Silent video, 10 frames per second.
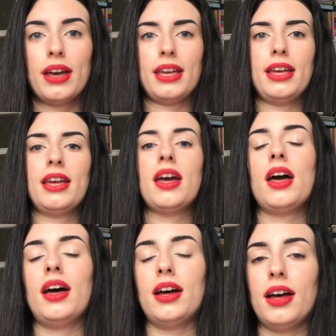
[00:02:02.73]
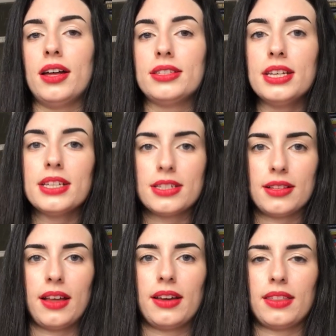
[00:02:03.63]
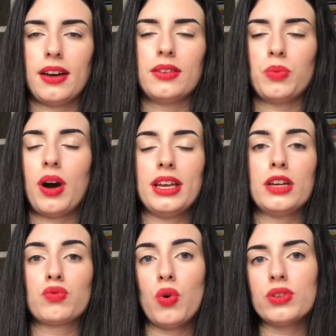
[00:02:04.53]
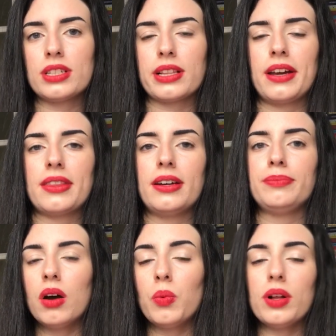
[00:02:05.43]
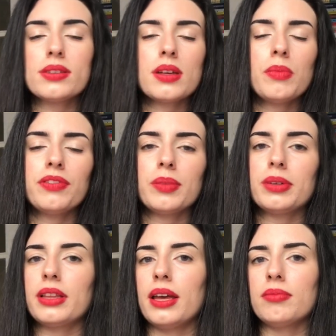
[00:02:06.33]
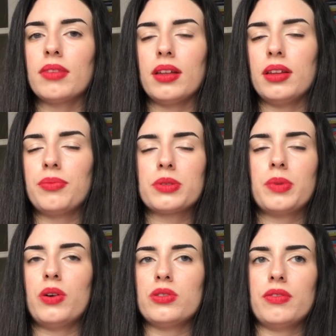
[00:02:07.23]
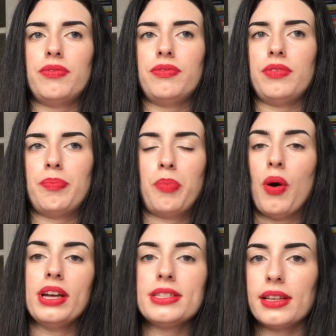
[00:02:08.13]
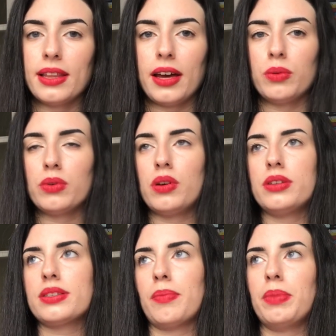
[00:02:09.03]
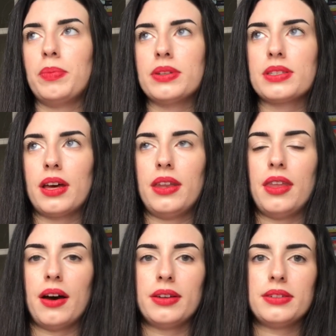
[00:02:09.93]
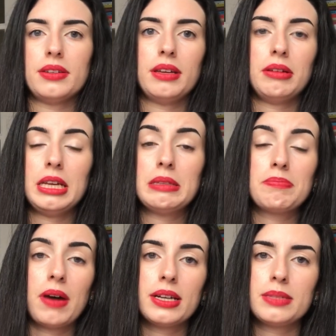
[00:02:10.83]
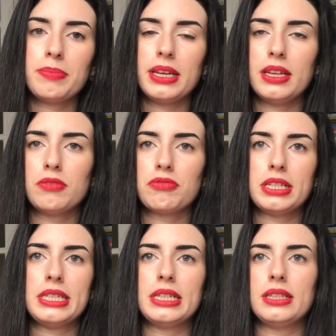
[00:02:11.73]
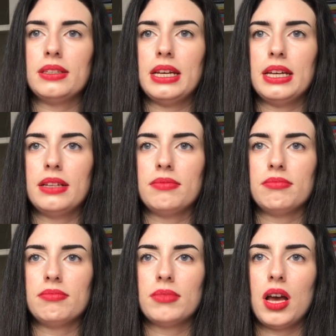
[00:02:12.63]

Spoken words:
he did it like that, why he wrote it like that. Well, some of them claim that it was because of a poetic language. Some people said that it might be written in